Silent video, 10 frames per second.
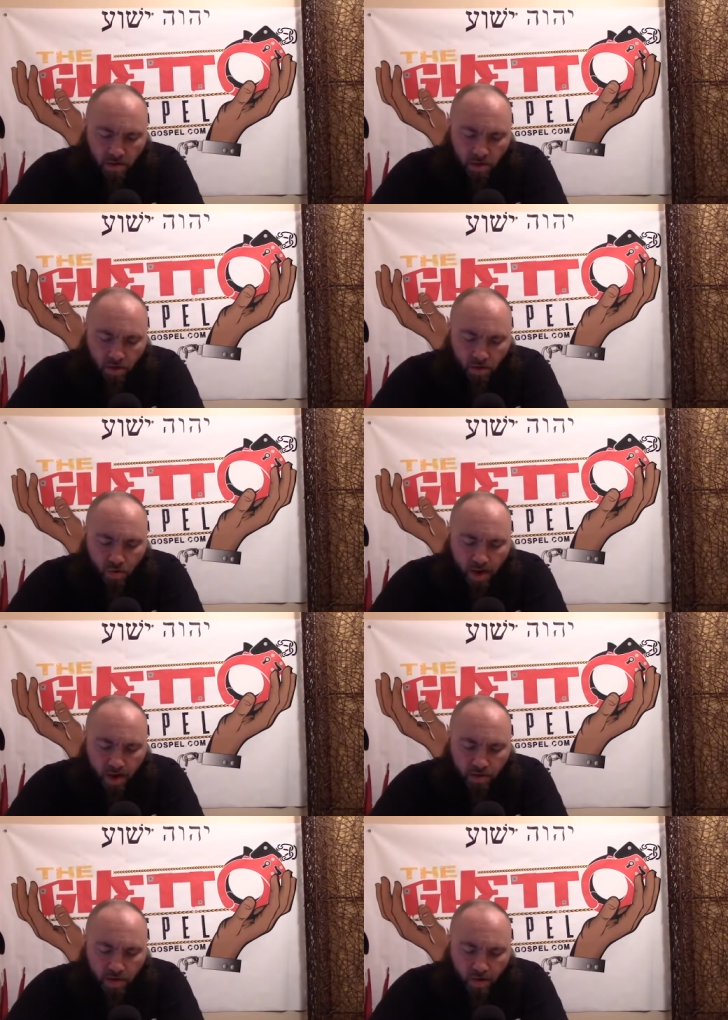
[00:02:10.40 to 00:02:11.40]
So
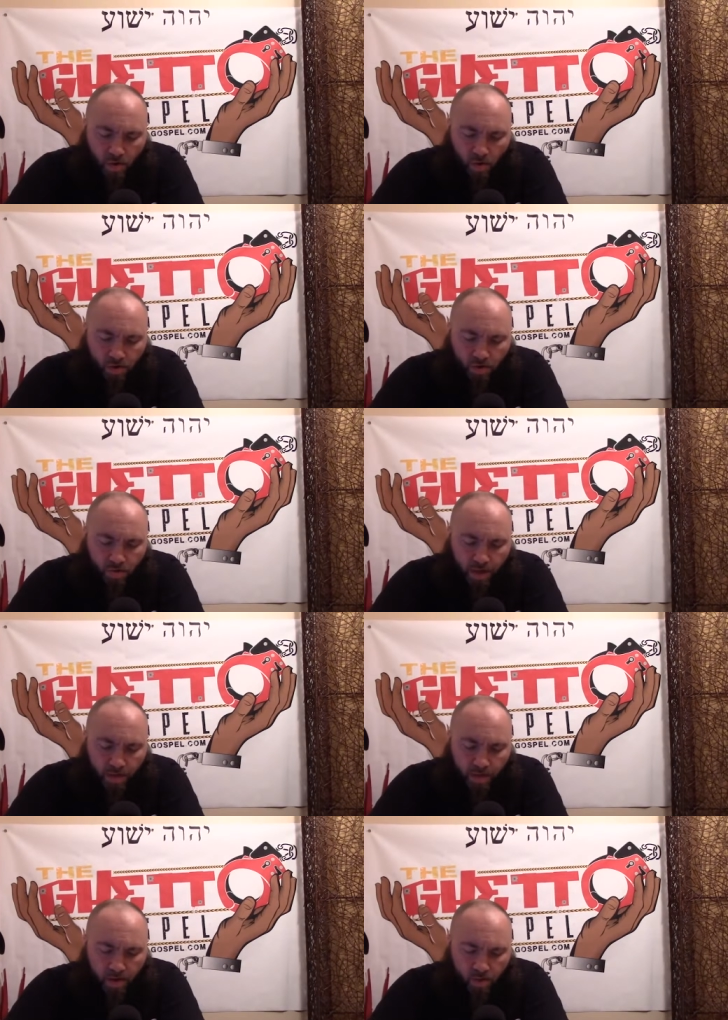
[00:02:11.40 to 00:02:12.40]
hast thou also
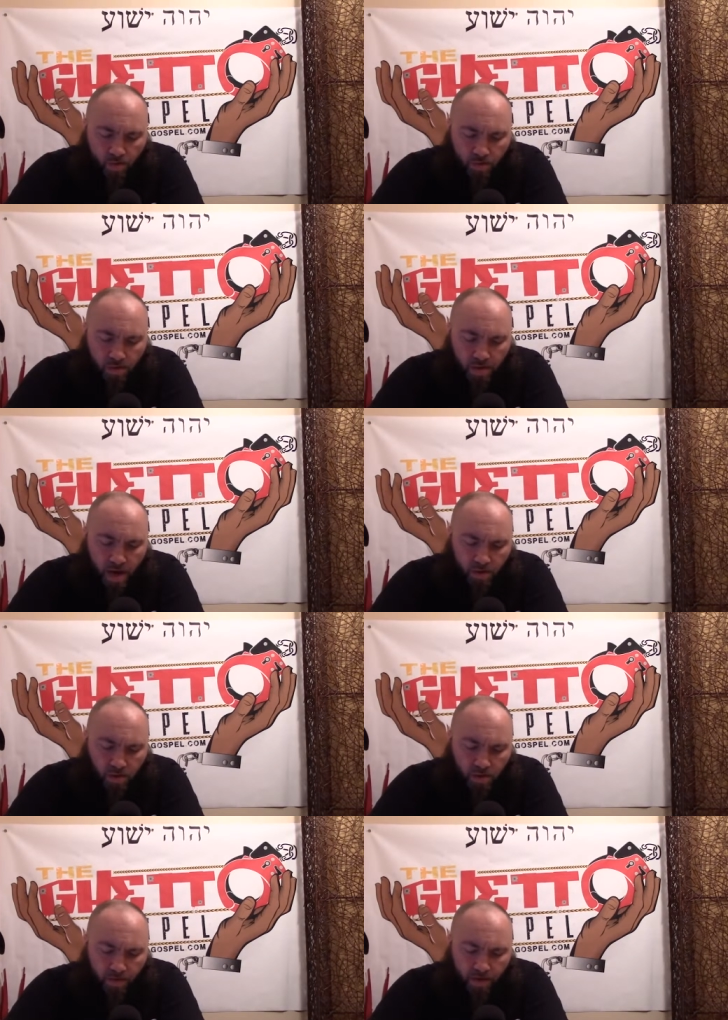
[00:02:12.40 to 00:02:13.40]
them that hold the
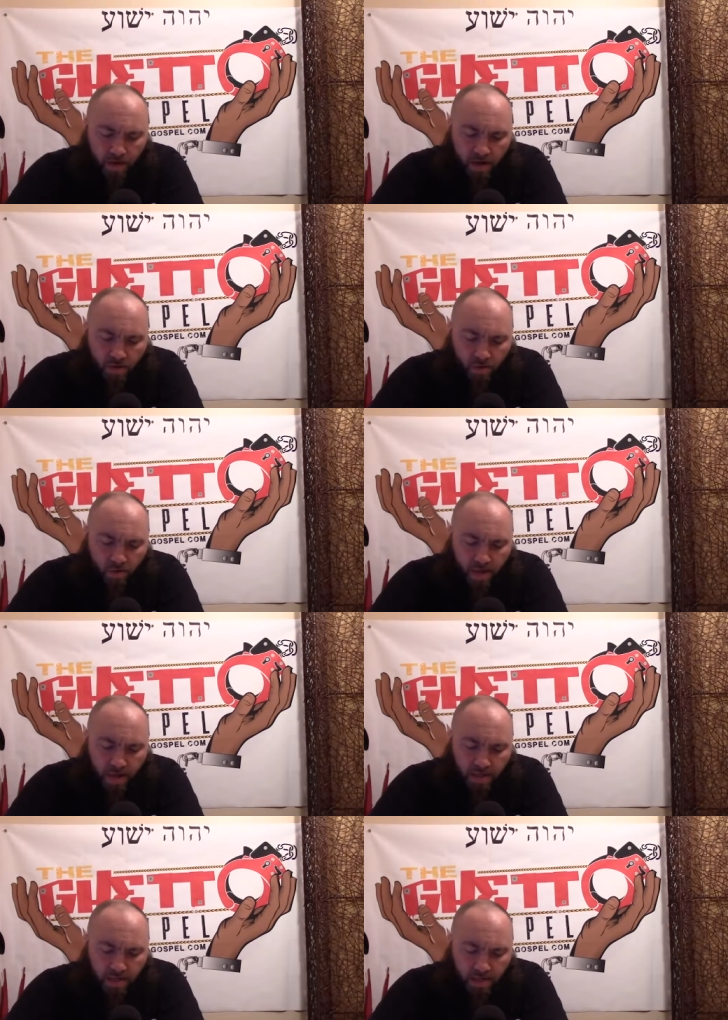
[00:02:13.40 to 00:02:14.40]
doctrine of the
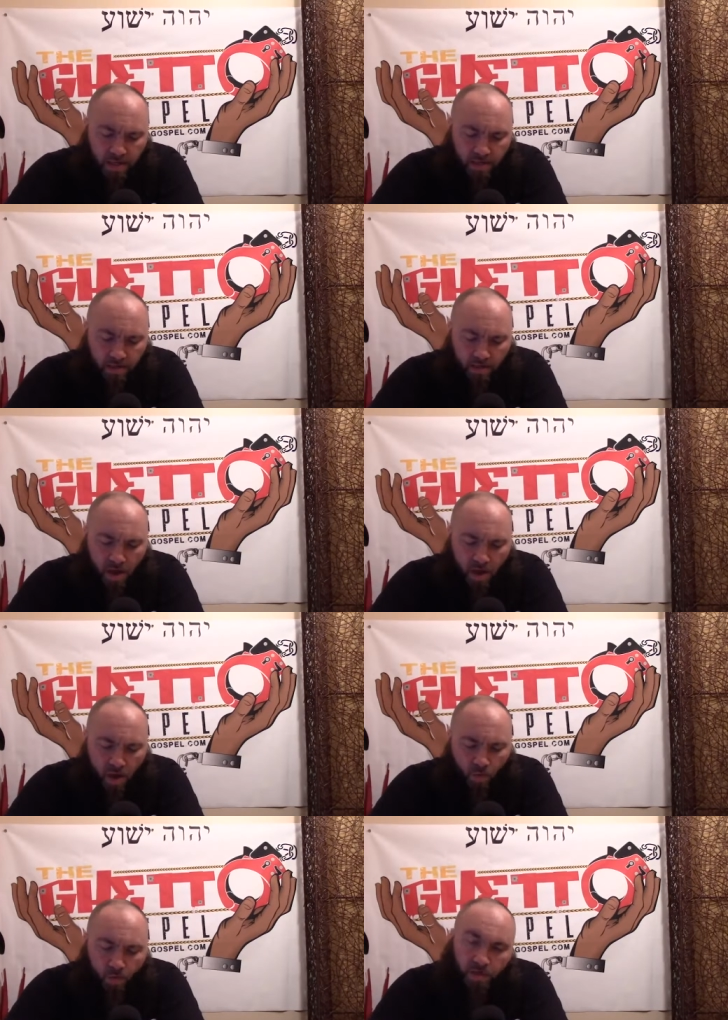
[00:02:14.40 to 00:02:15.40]
Nicolaitans,
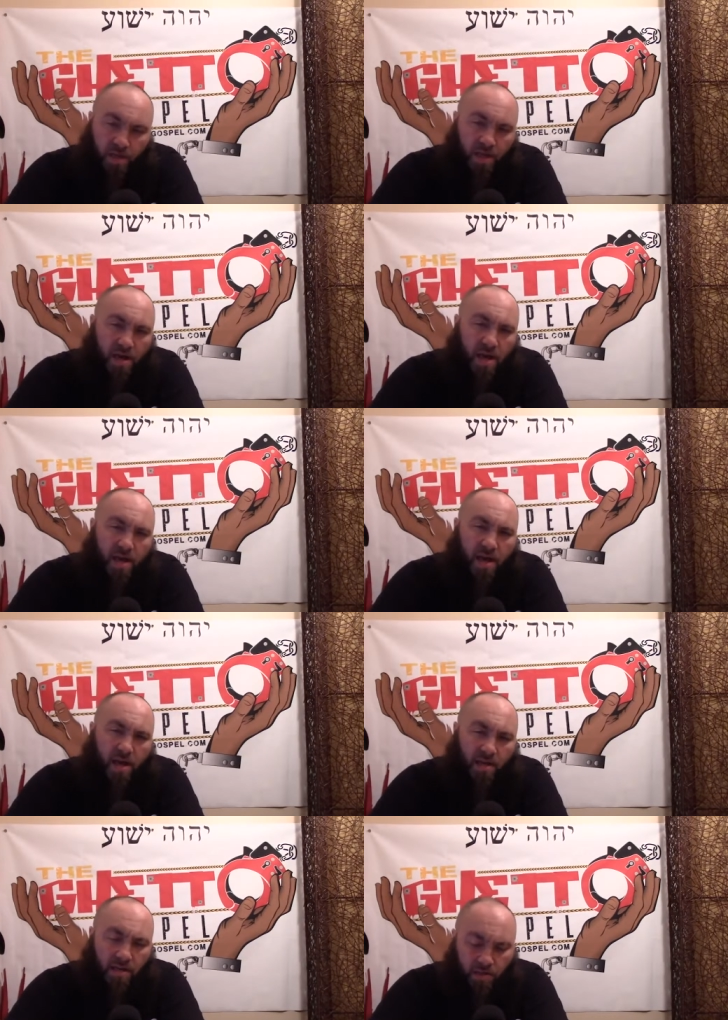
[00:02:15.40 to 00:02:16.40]
which thing I
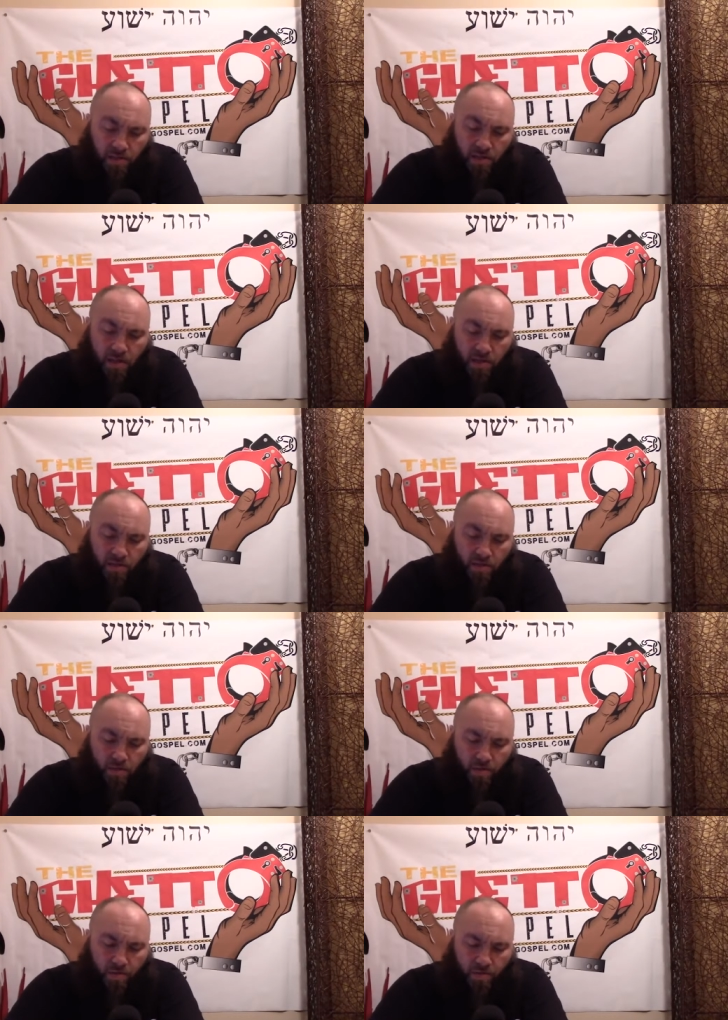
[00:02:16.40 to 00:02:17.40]
hate, says the
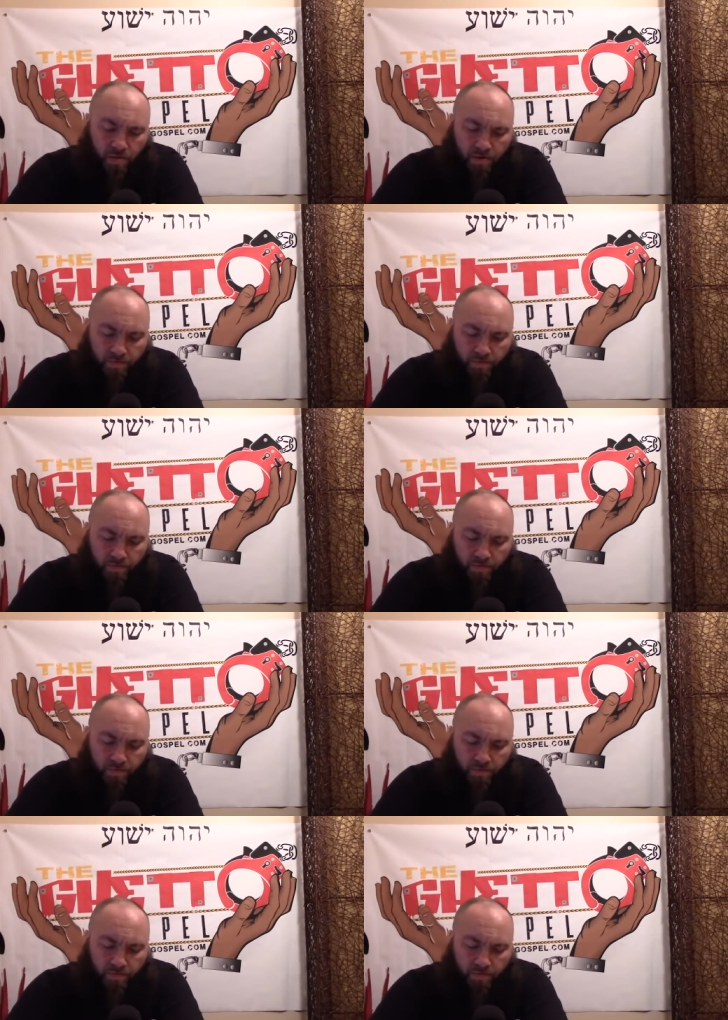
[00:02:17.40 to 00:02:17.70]
Lord.